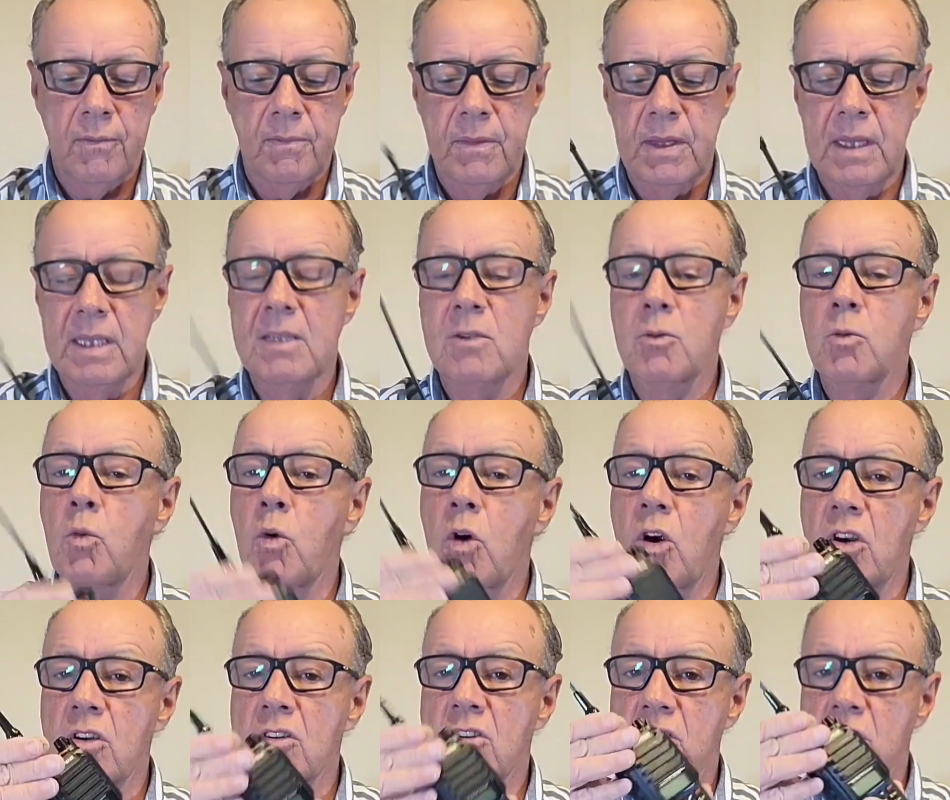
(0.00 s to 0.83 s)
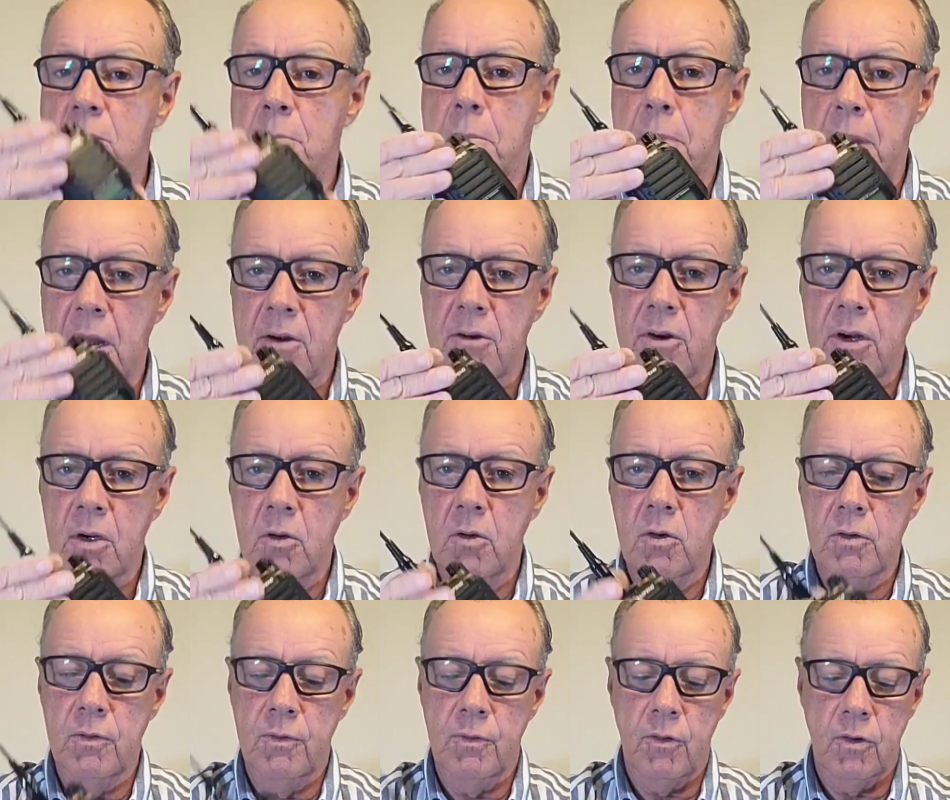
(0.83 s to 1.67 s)
this works very
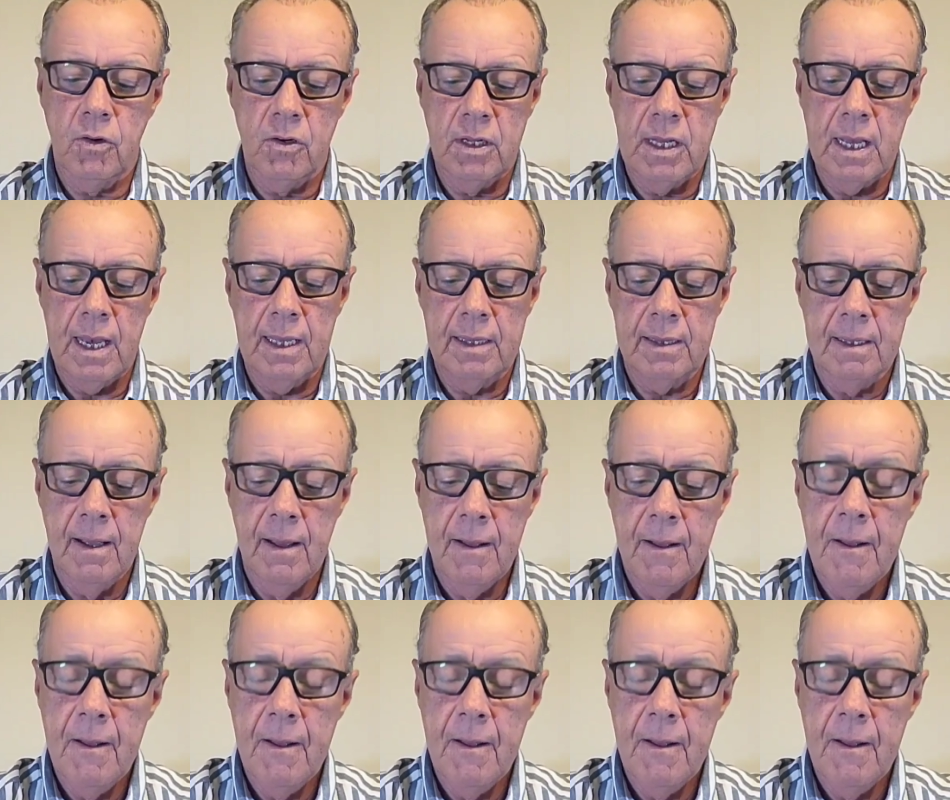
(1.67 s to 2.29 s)
good for that.